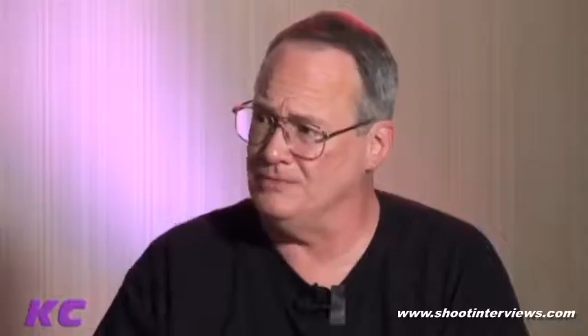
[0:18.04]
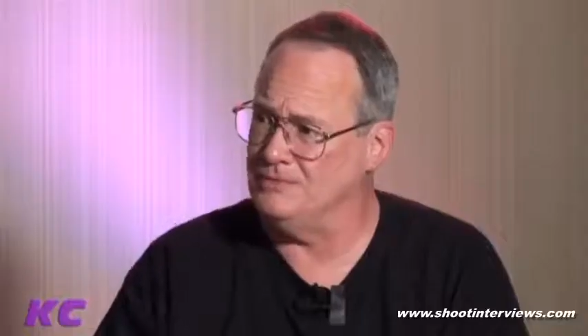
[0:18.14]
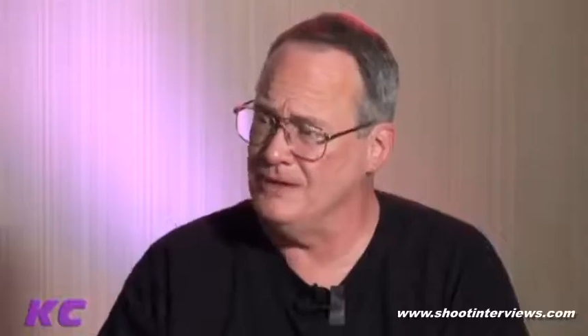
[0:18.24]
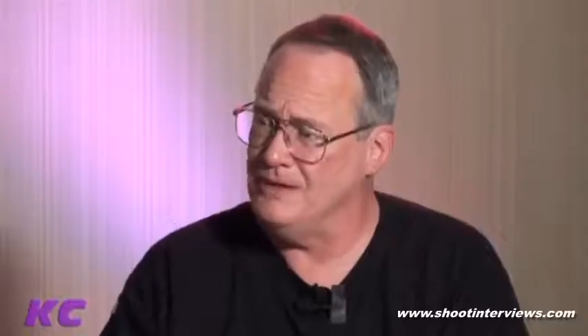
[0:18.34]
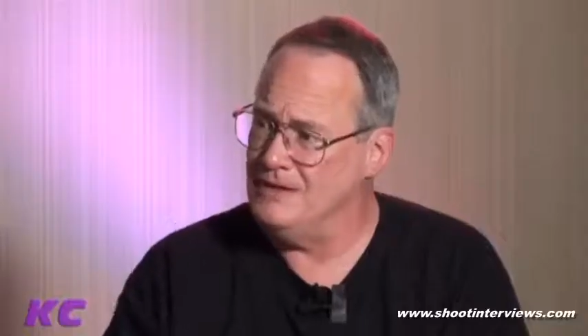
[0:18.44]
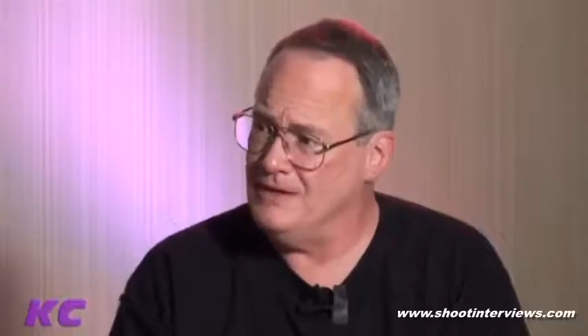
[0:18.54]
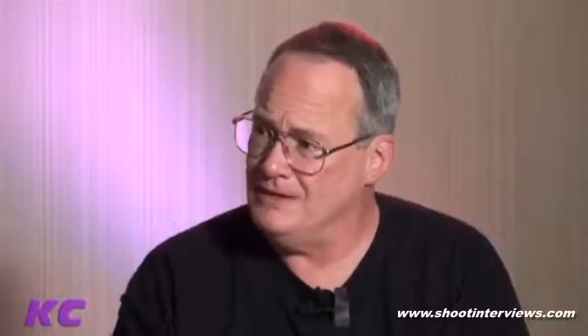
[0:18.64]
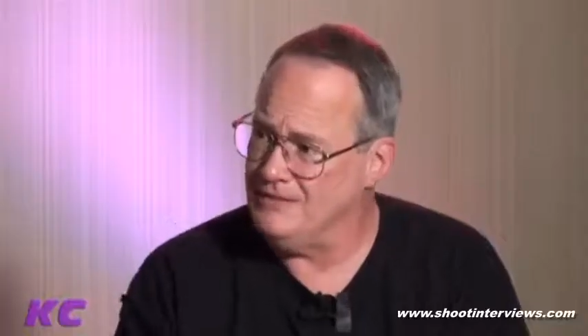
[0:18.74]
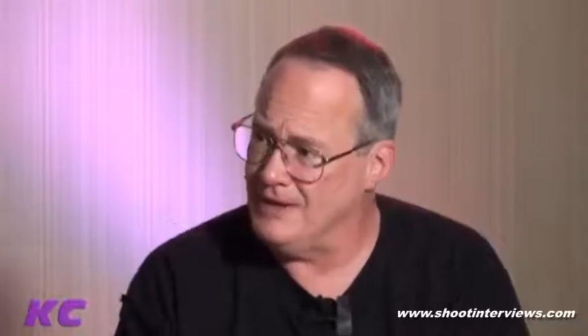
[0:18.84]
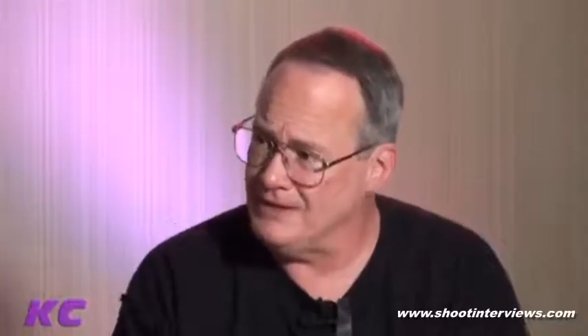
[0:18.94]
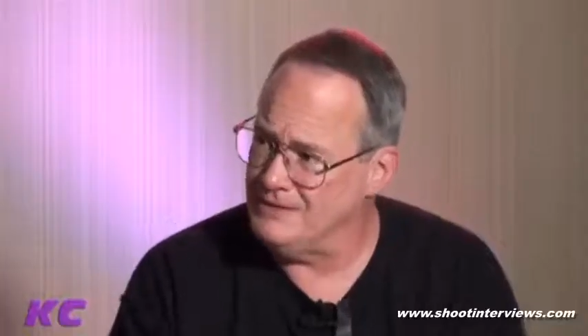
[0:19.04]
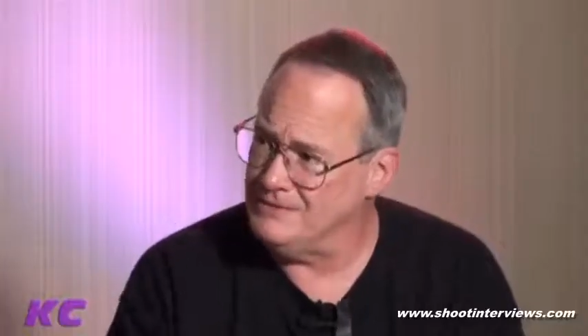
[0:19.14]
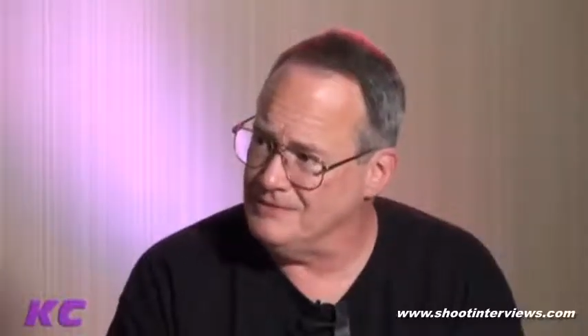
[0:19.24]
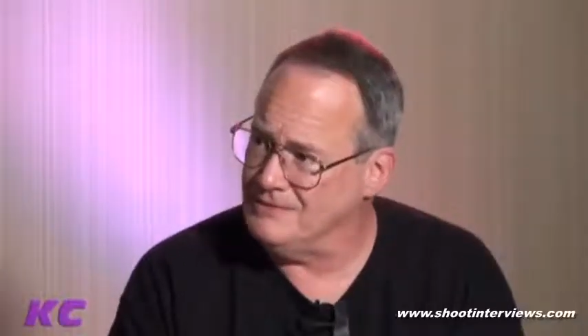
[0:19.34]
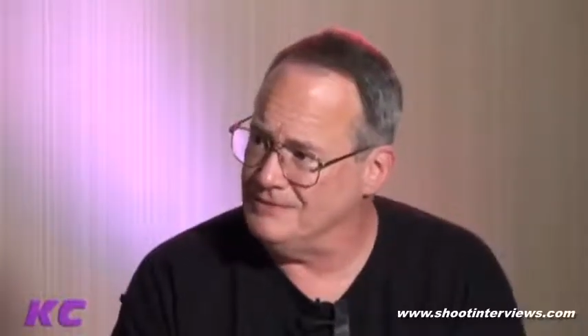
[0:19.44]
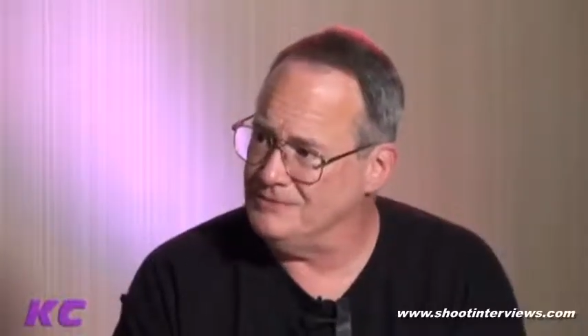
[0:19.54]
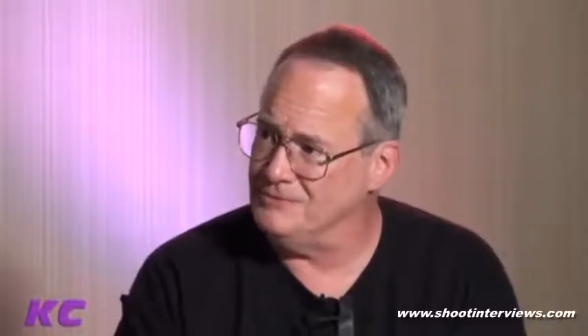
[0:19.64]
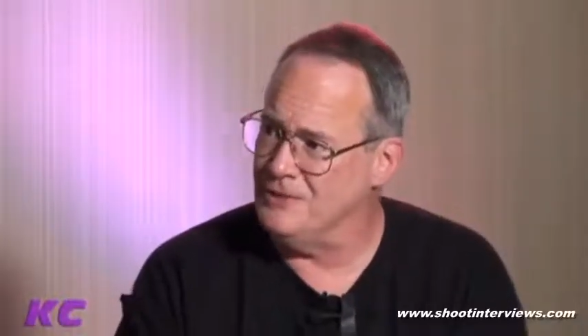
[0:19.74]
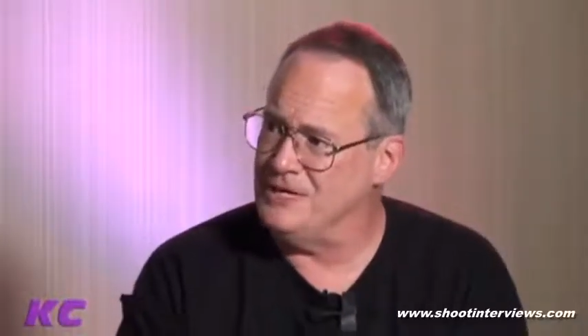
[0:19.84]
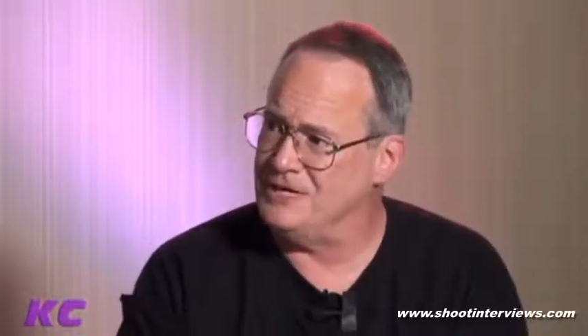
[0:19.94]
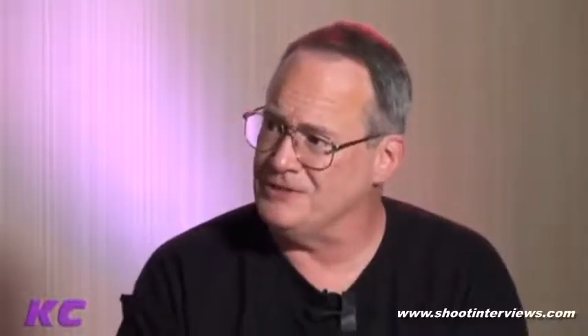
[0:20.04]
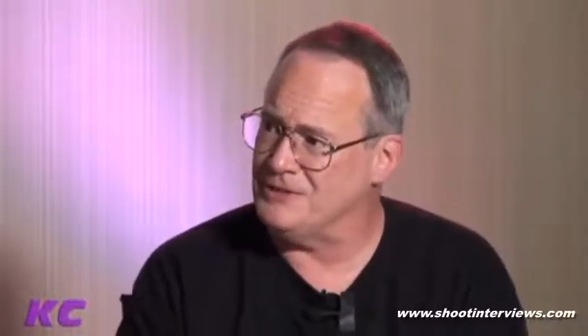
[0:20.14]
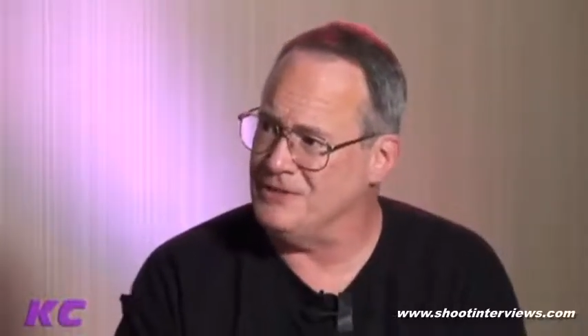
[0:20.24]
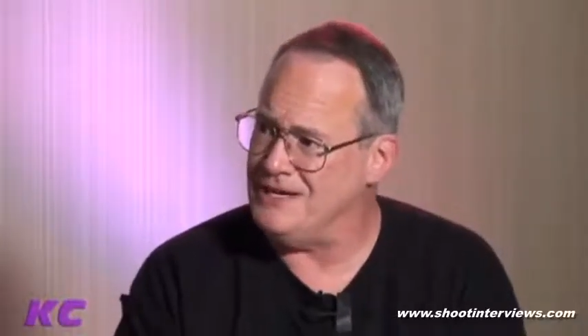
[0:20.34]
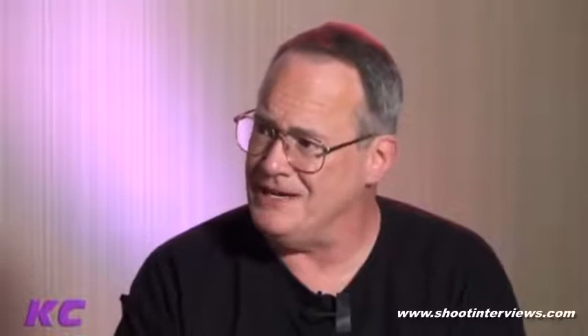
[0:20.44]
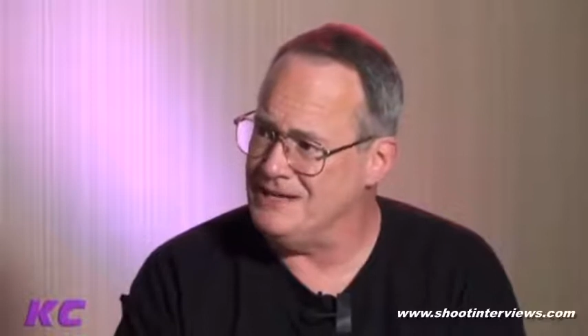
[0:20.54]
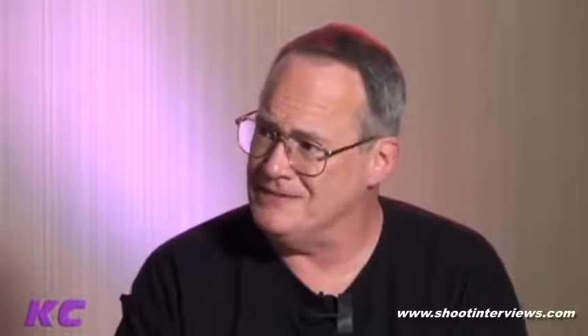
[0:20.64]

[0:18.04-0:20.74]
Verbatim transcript: uh, fucking Rudy Kazuti,